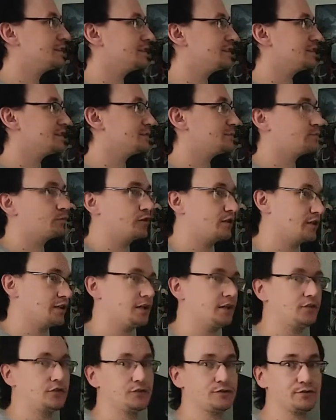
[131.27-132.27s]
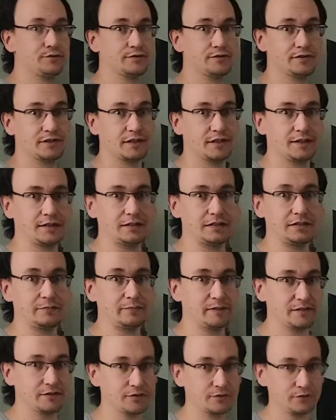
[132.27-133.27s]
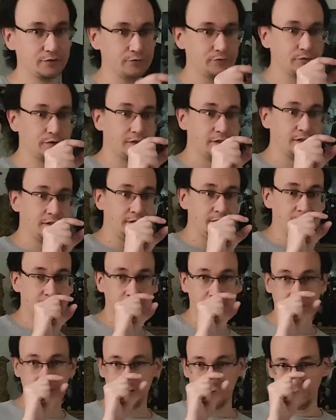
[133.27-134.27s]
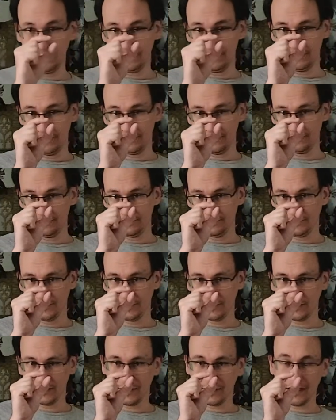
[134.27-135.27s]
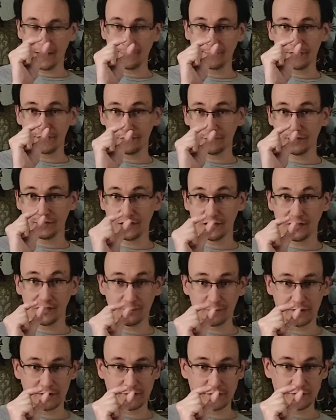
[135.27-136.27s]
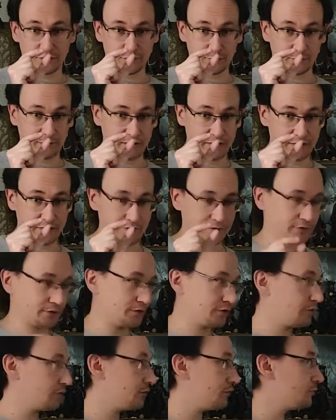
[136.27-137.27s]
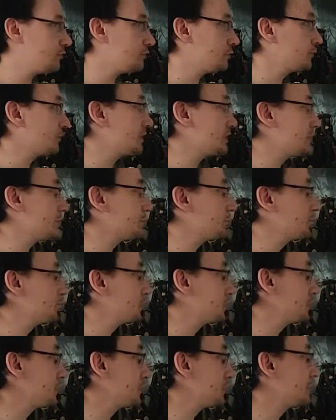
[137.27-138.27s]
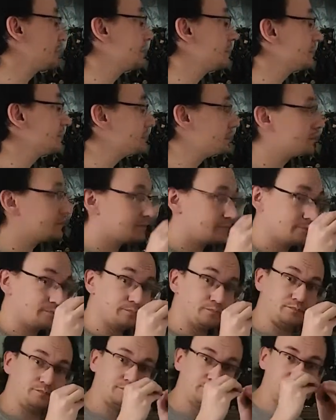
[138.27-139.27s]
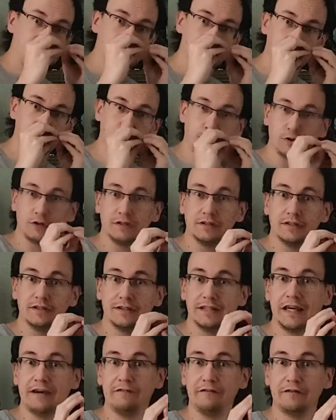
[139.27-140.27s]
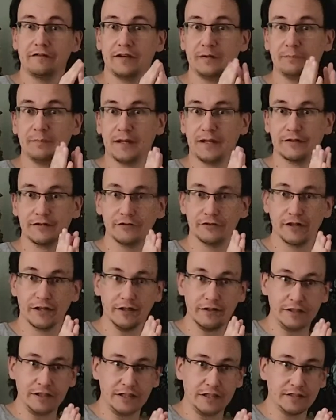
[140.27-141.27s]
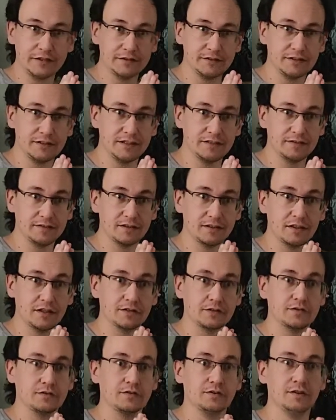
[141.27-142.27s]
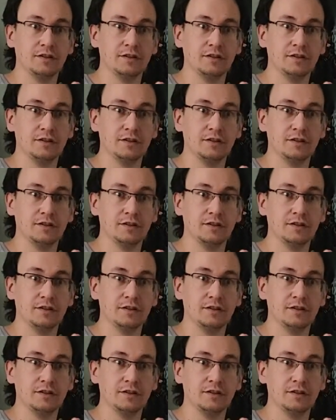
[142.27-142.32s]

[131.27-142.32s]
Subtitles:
spring I used had a little bit too, the diameter was a little bit too big, so when I put it in there and then put everything back together again, it got